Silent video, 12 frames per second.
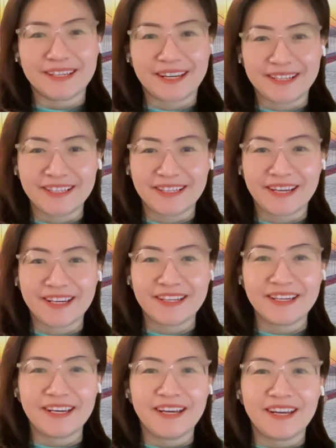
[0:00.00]

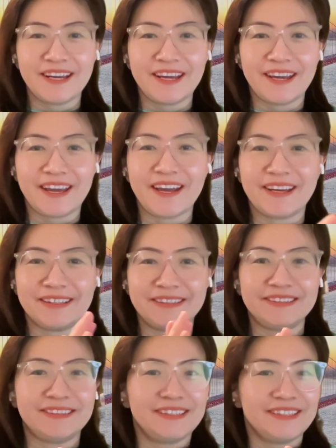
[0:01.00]
candidate,
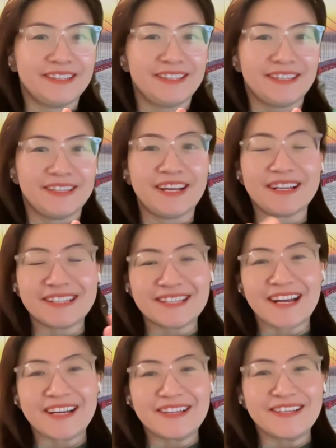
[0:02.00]
and let's
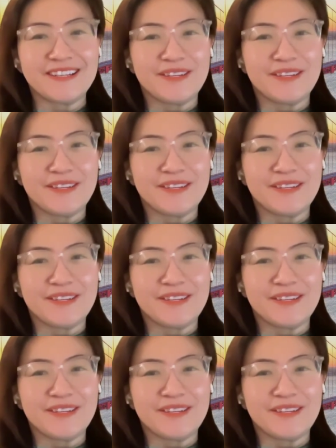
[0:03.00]
start.